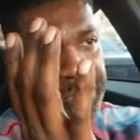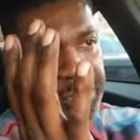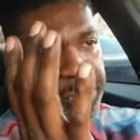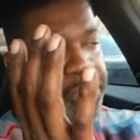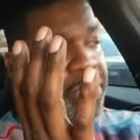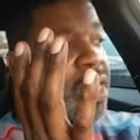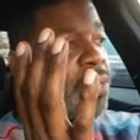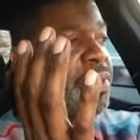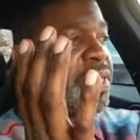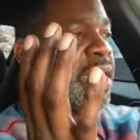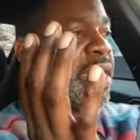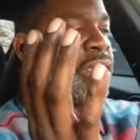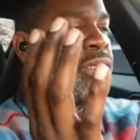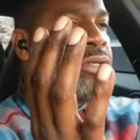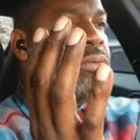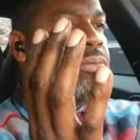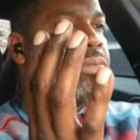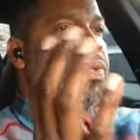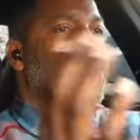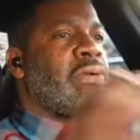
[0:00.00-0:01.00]
Probably got to
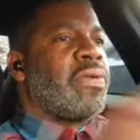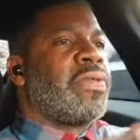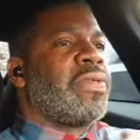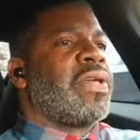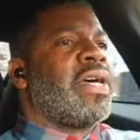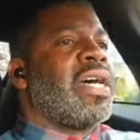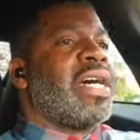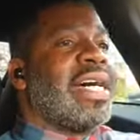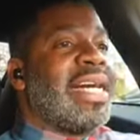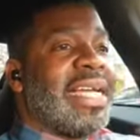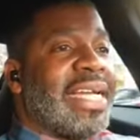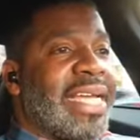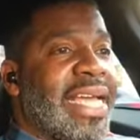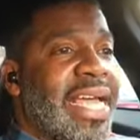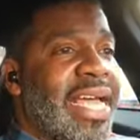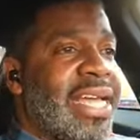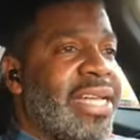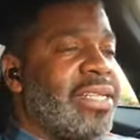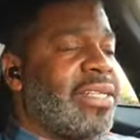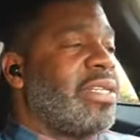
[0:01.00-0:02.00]
do both.
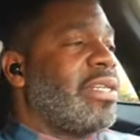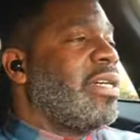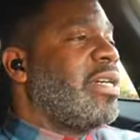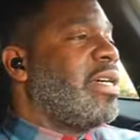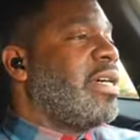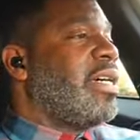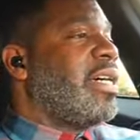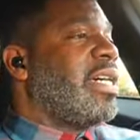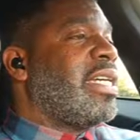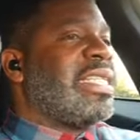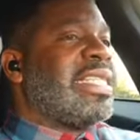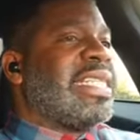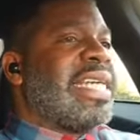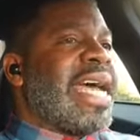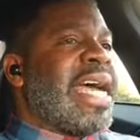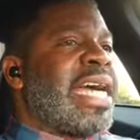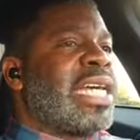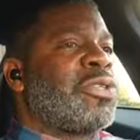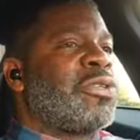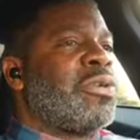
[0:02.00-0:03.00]
Again, the
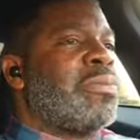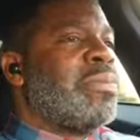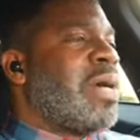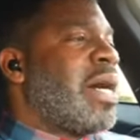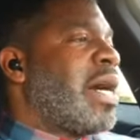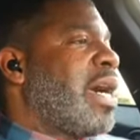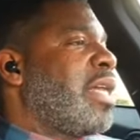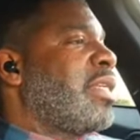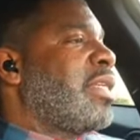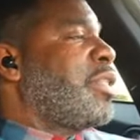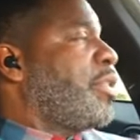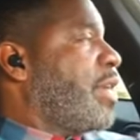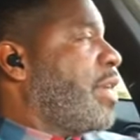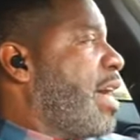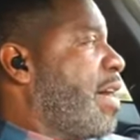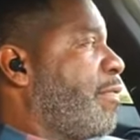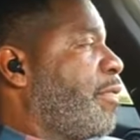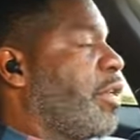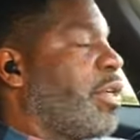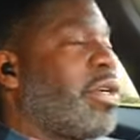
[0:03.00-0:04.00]
extra mile that you
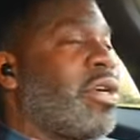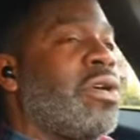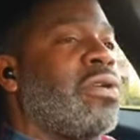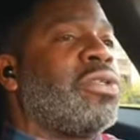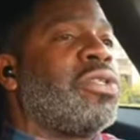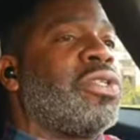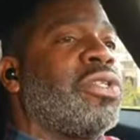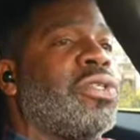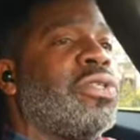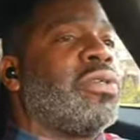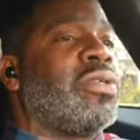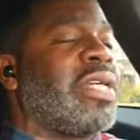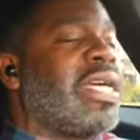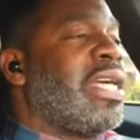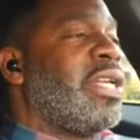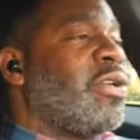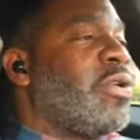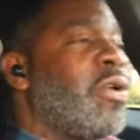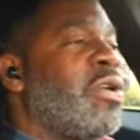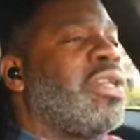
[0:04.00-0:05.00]
have to go to
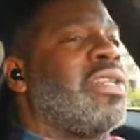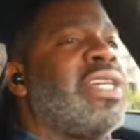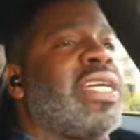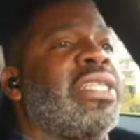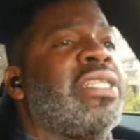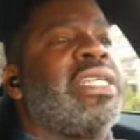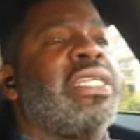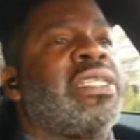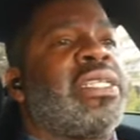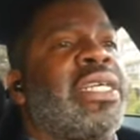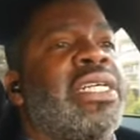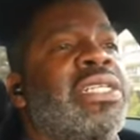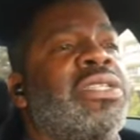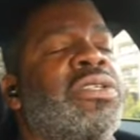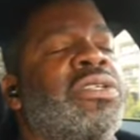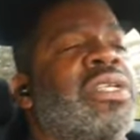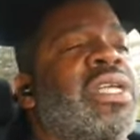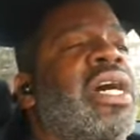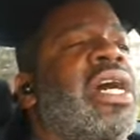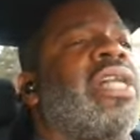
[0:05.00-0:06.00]
in order that these kids
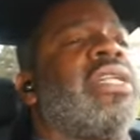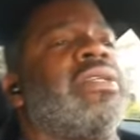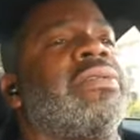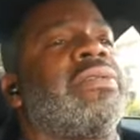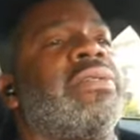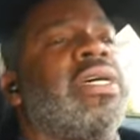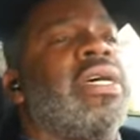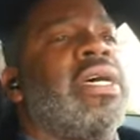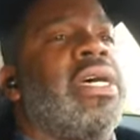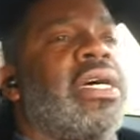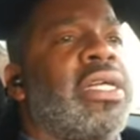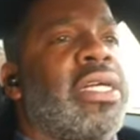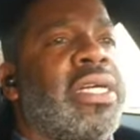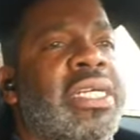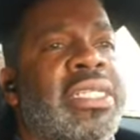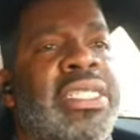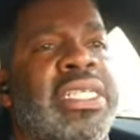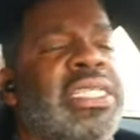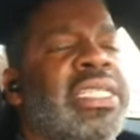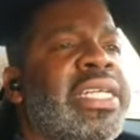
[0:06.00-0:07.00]
are not
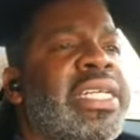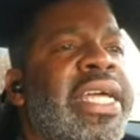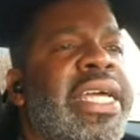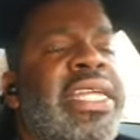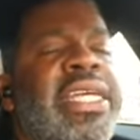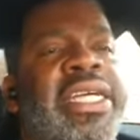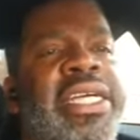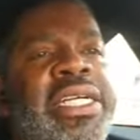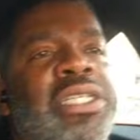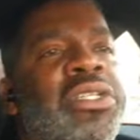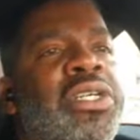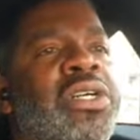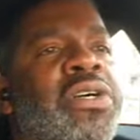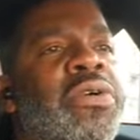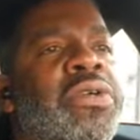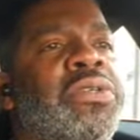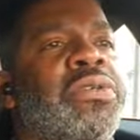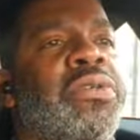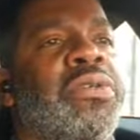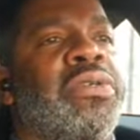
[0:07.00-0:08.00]
because these Canadian kids are
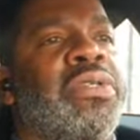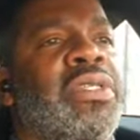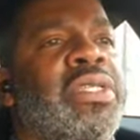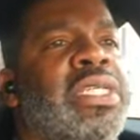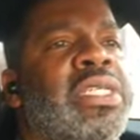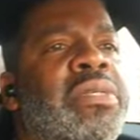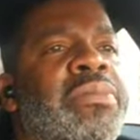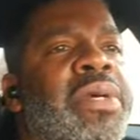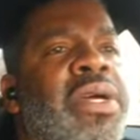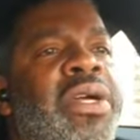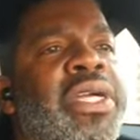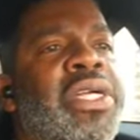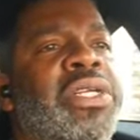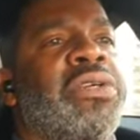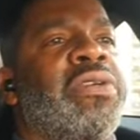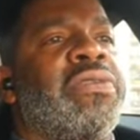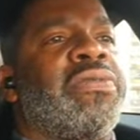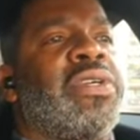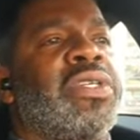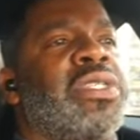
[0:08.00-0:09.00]
going to these American
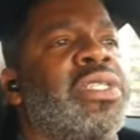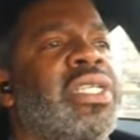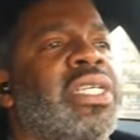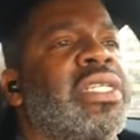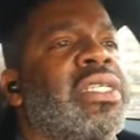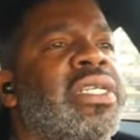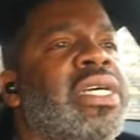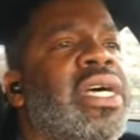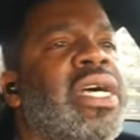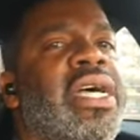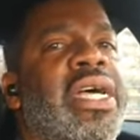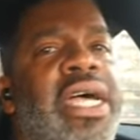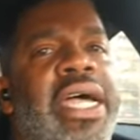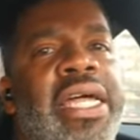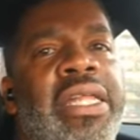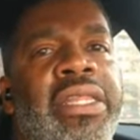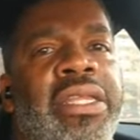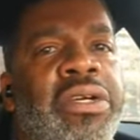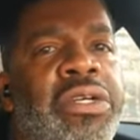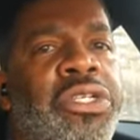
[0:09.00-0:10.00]
universities
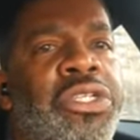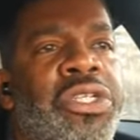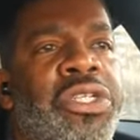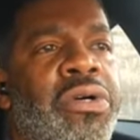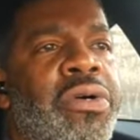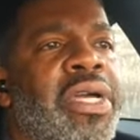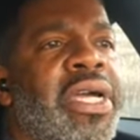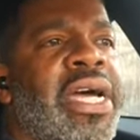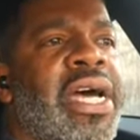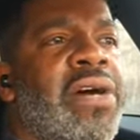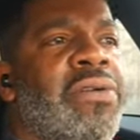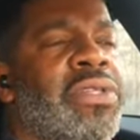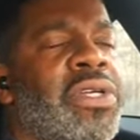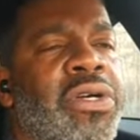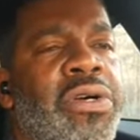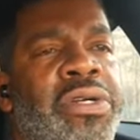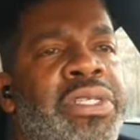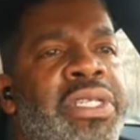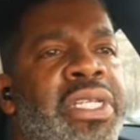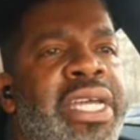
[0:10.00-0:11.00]
and they're showing out. They're
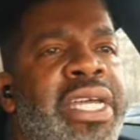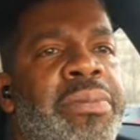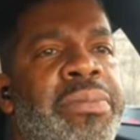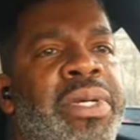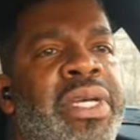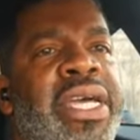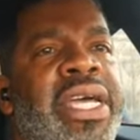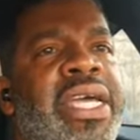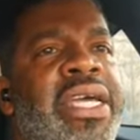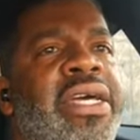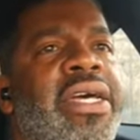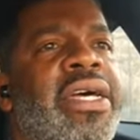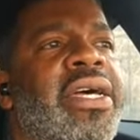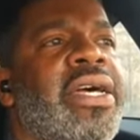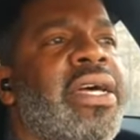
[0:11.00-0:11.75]
going to the NBA.